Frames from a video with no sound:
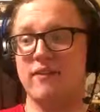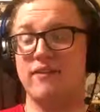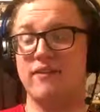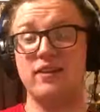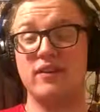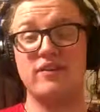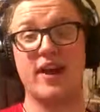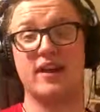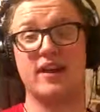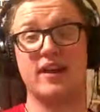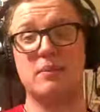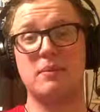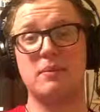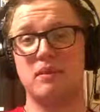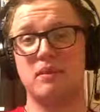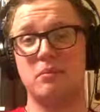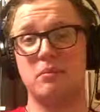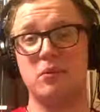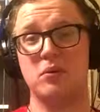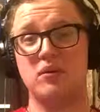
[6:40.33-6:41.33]
fun fact
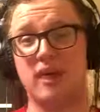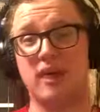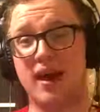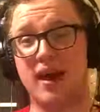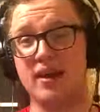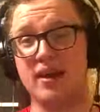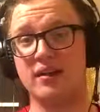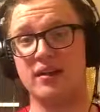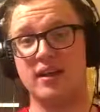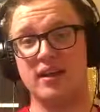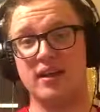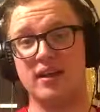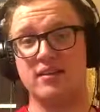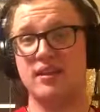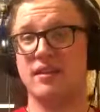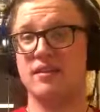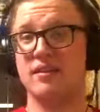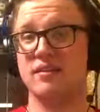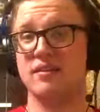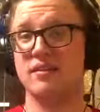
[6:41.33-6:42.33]
about the moon Titan in
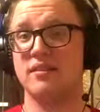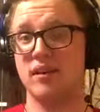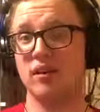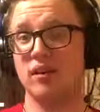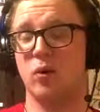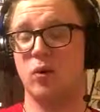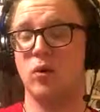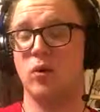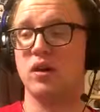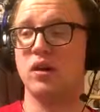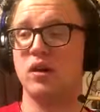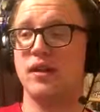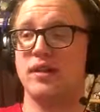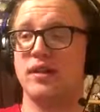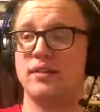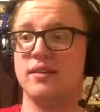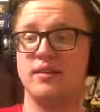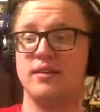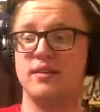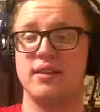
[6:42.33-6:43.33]
Destiny lore is the